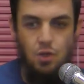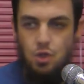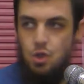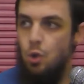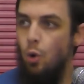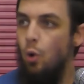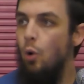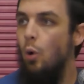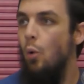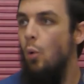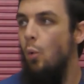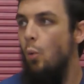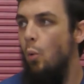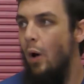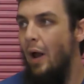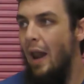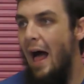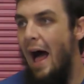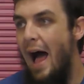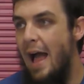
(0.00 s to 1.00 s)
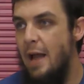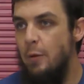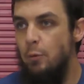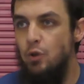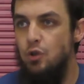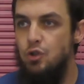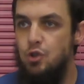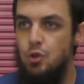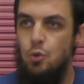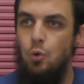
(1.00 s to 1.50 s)
So what I
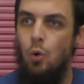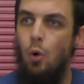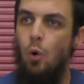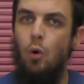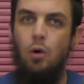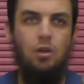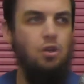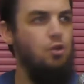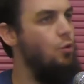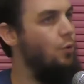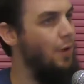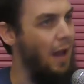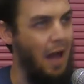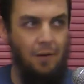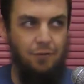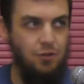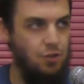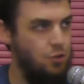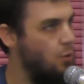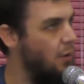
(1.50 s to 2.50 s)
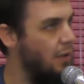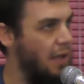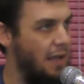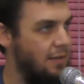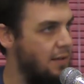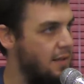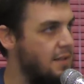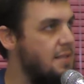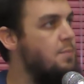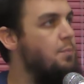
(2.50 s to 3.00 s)
would do, you don't have to do it
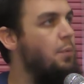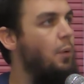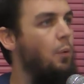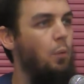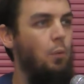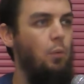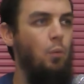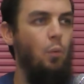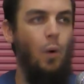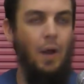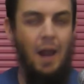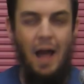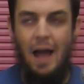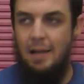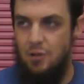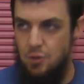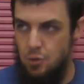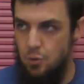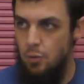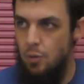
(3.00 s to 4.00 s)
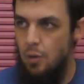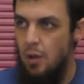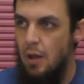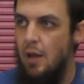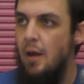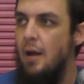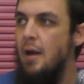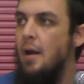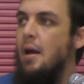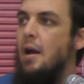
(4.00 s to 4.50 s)
like this, but what I do,
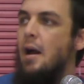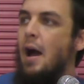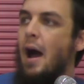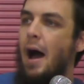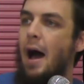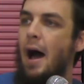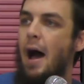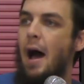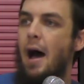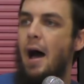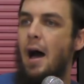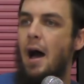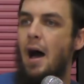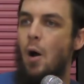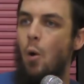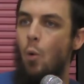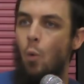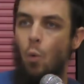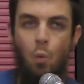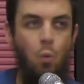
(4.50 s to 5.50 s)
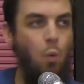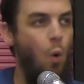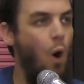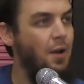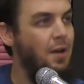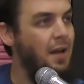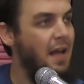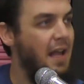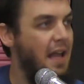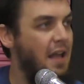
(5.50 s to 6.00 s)

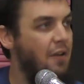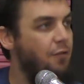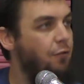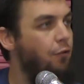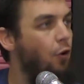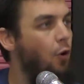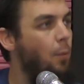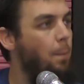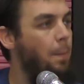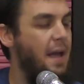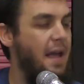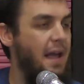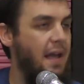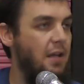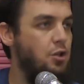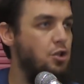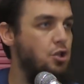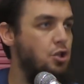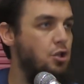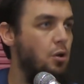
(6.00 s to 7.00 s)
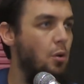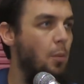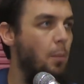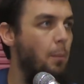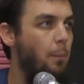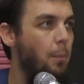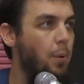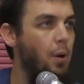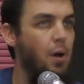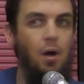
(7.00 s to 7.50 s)
1 A4 page
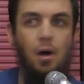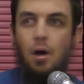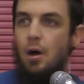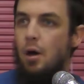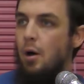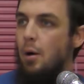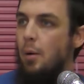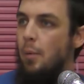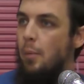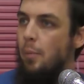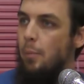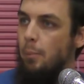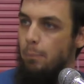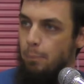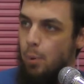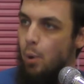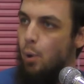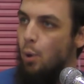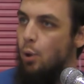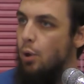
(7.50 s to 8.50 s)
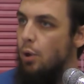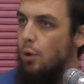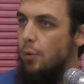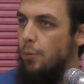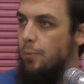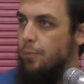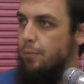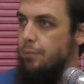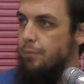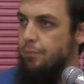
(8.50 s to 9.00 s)
per book.
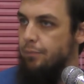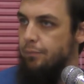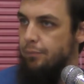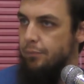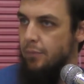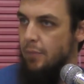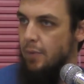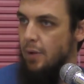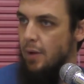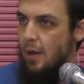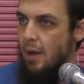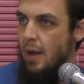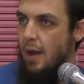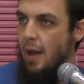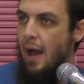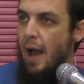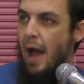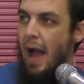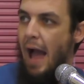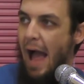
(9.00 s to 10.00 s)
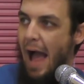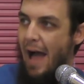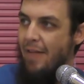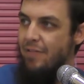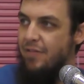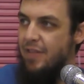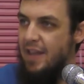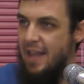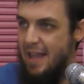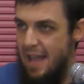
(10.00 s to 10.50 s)

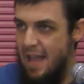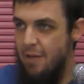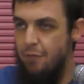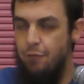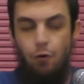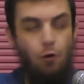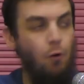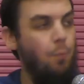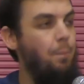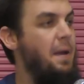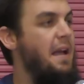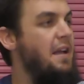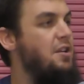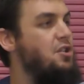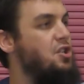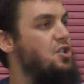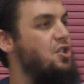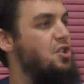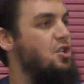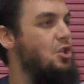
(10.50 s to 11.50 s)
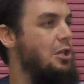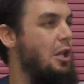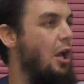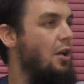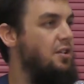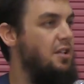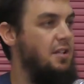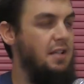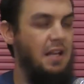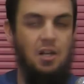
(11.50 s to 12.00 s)
And the A4 pages are
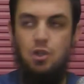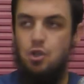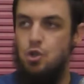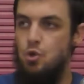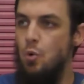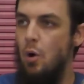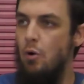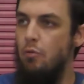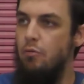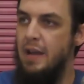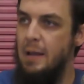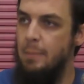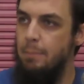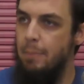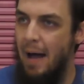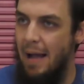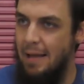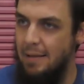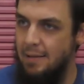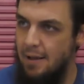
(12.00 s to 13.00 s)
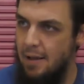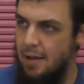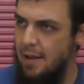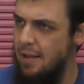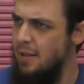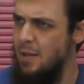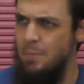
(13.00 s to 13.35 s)
slotted into a ring binder.